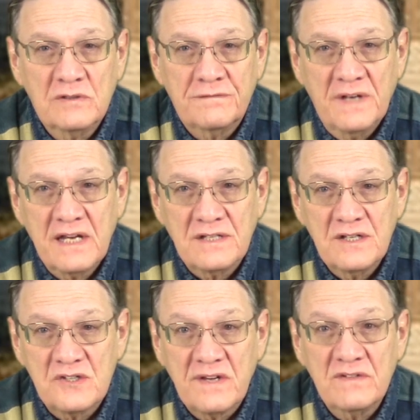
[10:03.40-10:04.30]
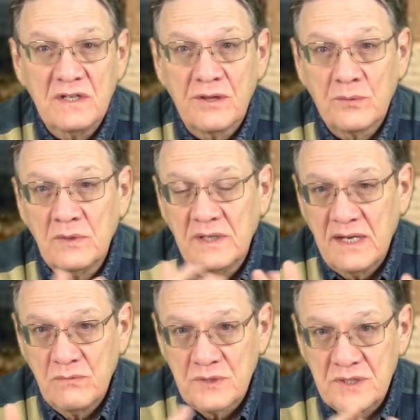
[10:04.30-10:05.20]
of 1973,
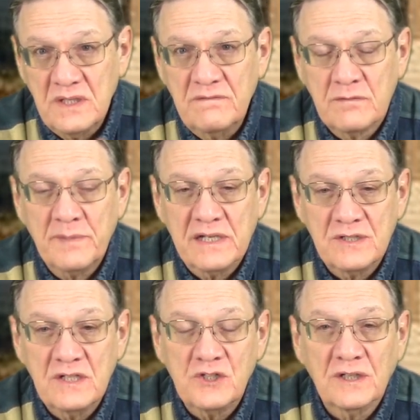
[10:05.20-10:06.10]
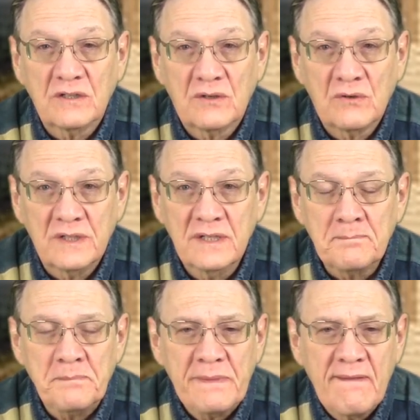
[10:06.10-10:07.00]
I received my teaching degree.
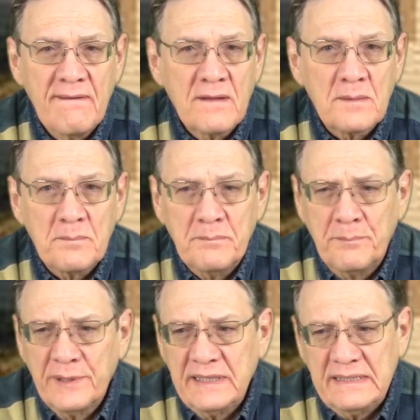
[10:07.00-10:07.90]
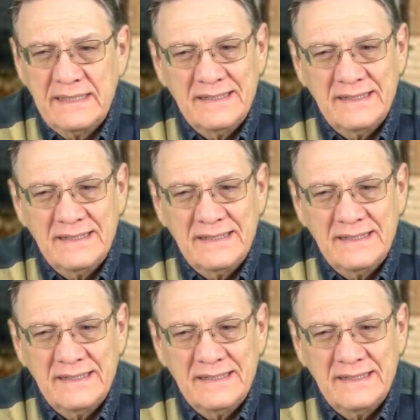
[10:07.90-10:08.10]
But